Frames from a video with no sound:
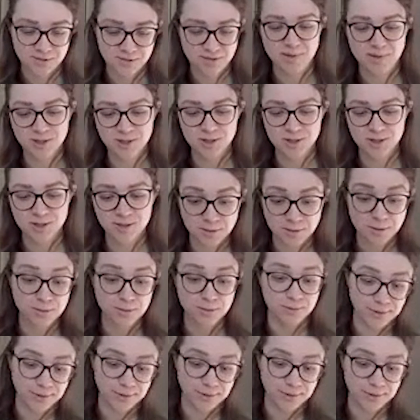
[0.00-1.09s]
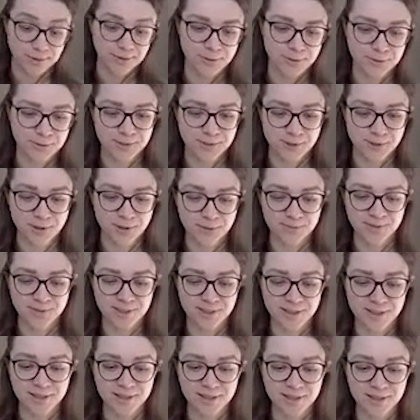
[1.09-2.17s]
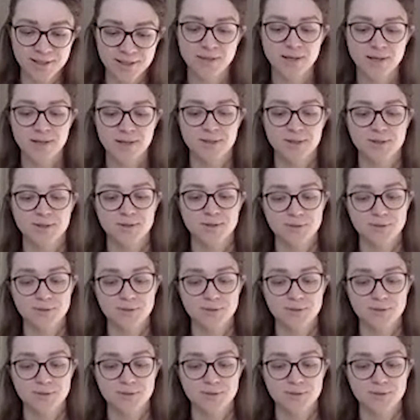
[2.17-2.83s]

because if I mention it, you will know who's the company.